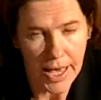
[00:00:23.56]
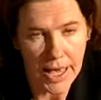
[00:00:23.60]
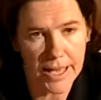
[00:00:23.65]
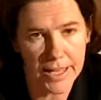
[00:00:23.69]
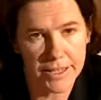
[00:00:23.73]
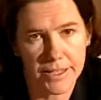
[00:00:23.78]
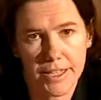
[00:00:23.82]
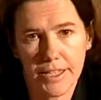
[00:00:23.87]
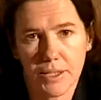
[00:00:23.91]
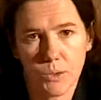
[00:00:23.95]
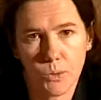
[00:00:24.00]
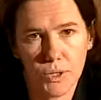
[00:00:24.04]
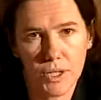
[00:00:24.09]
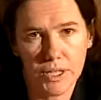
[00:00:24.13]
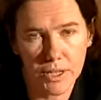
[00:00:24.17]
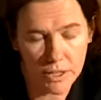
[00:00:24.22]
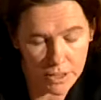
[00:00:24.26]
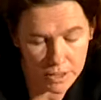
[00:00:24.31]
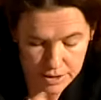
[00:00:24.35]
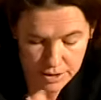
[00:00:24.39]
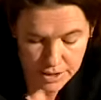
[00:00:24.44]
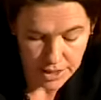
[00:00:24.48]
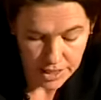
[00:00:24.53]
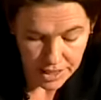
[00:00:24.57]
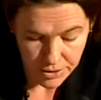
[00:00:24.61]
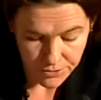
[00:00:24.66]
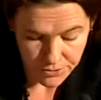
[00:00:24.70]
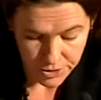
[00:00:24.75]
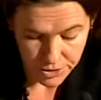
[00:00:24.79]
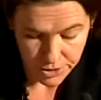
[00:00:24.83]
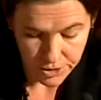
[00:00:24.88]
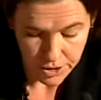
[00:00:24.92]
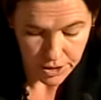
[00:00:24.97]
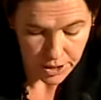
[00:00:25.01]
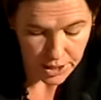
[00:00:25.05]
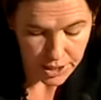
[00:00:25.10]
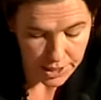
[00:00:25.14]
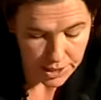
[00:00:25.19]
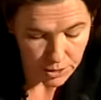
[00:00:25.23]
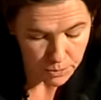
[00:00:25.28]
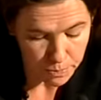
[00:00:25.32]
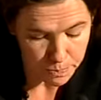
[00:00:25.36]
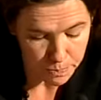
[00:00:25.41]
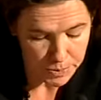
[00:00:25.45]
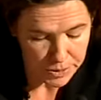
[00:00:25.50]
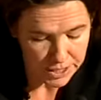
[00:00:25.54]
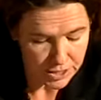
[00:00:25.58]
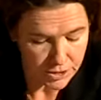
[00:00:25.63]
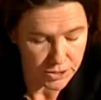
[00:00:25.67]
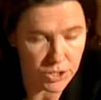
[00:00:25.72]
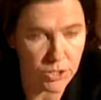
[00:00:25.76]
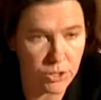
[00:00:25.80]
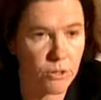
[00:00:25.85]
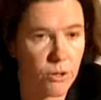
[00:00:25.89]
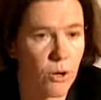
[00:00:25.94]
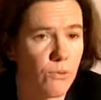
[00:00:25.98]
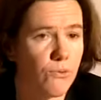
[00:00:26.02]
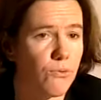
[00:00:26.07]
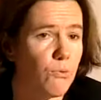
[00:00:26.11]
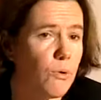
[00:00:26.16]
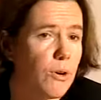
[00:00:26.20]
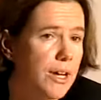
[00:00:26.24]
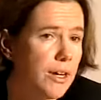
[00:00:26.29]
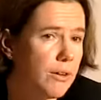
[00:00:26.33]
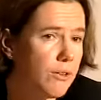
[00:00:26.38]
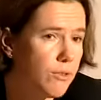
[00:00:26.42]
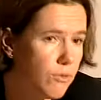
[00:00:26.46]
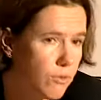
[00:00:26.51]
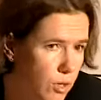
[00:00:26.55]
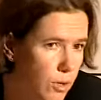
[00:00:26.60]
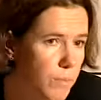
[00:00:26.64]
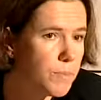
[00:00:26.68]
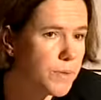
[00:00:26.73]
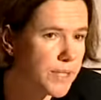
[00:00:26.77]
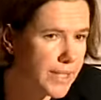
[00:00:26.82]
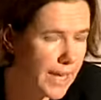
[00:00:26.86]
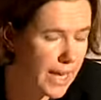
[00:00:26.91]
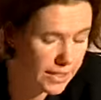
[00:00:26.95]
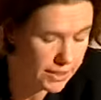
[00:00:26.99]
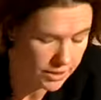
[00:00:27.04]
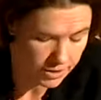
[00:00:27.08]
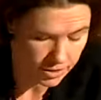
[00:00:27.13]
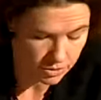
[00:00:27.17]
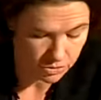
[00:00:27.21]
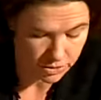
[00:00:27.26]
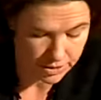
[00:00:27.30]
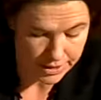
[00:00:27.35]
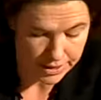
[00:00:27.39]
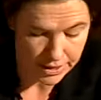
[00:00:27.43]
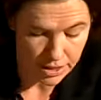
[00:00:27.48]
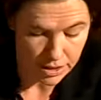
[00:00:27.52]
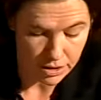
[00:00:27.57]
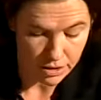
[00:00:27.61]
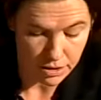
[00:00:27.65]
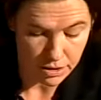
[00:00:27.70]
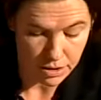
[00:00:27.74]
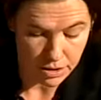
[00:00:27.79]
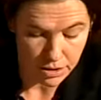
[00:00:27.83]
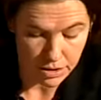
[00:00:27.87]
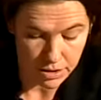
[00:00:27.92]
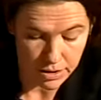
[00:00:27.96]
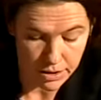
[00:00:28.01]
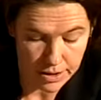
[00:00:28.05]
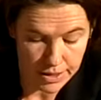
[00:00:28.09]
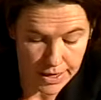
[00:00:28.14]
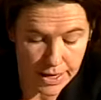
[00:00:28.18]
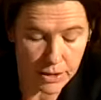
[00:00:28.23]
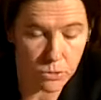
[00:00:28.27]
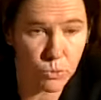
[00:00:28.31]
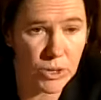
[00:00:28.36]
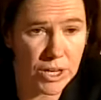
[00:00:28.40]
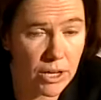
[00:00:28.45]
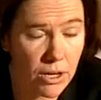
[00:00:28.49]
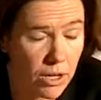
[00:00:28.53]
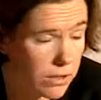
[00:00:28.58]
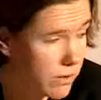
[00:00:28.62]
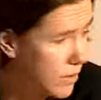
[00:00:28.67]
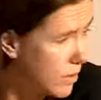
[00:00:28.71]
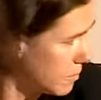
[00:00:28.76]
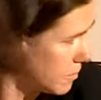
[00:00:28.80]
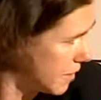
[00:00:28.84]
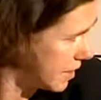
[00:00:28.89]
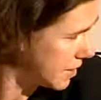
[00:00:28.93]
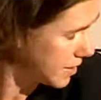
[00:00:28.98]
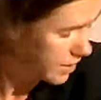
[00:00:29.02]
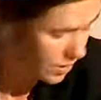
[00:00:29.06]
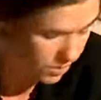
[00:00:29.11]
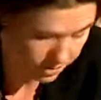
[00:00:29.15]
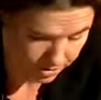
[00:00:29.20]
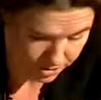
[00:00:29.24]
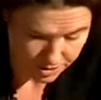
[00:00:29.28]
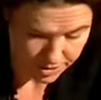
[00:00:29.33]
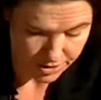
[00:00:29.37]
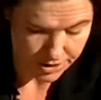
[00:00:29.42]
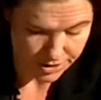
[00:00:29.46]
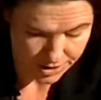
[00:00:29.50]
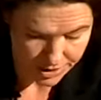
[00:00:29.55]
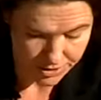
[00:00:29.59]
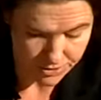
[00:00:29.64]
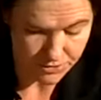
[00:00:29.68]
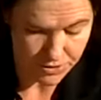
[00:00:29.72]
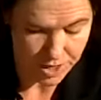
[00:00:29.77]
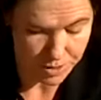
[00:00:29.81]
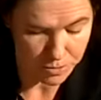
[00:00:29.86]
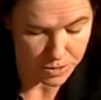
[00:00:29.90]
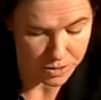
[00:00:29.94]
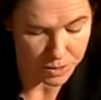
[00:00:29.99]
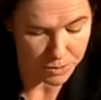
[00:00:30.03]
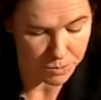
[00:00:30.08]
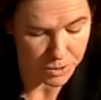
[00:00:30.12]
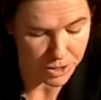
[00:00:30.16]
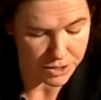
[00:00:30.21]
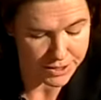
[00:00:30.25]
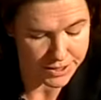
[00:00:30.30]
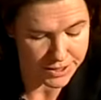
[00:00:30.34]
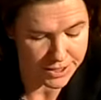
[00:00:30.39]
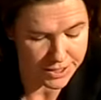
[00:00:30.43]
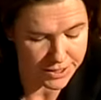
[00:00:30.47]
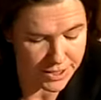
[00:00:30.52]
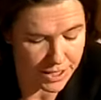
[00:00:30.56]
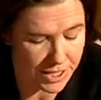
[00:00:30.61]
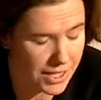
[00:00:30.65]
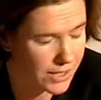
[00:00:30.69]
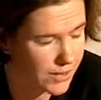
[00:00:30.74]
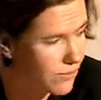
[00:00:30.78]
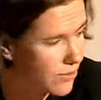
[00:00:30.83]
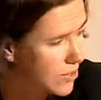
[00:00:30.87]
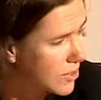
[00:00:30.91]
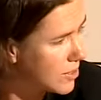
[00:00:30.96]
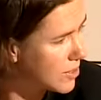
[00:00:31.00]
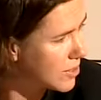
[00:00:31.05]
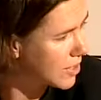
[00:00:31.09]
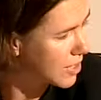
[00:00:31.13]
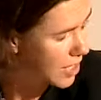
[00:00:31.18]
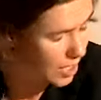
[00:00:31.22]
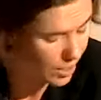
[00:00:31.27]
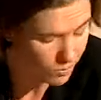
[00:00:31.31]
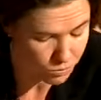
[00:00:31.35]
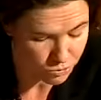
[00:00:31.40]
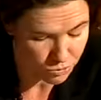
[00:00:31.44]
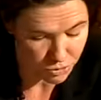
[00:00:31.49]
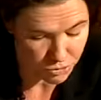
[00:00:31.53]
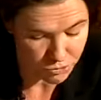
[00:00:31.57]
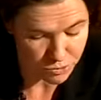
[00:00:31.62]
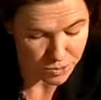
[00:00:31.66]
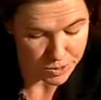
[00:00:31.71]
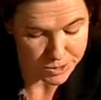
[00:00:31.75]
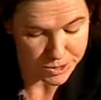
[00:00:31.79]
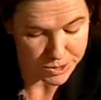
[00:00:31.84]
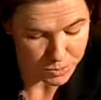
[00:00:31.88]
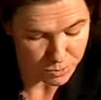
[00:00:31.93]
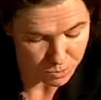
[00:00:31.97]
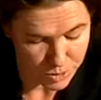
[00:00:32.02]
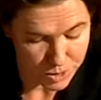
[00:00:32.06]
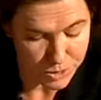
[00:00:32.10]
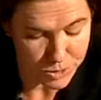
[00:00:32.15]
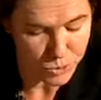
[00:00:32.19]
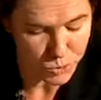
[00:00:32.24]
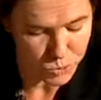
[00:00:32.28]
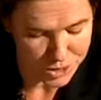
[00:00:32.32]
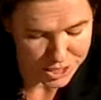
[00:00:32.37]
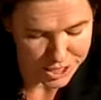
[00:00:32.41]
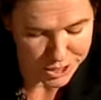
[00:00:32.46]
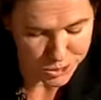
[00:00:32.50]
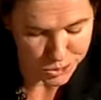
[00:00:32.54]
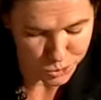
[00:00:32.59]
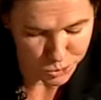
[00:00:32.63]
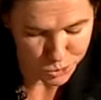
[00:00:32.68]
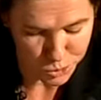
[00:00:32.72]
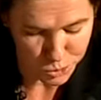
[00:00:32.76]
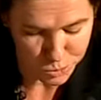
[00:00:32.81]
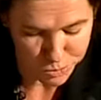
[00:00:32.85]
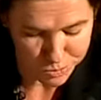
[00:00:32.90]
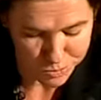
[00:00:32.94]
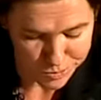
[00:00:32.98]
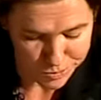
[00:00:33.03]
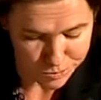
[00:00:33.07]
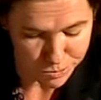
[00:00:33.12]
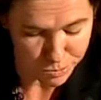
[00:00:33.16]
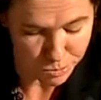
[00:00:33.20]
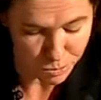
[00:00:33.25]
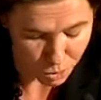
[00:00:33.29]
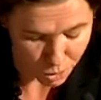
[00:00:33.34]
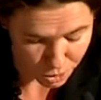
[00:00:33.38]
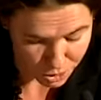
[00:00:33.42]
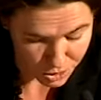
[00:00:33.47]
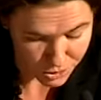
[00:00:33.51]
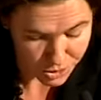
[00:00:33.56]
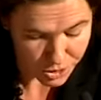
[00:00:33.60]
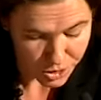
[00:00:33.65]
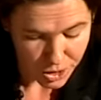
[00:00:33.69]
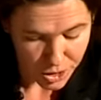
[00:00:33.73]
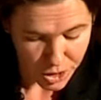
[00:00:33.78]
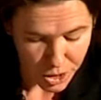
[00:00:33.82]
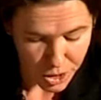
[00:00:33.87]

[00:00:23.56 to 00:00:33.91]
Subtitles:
and this will deliver a clear picture of where Europe stands today. And we got the message. Environmental policy delivers improvements, but we need to do more.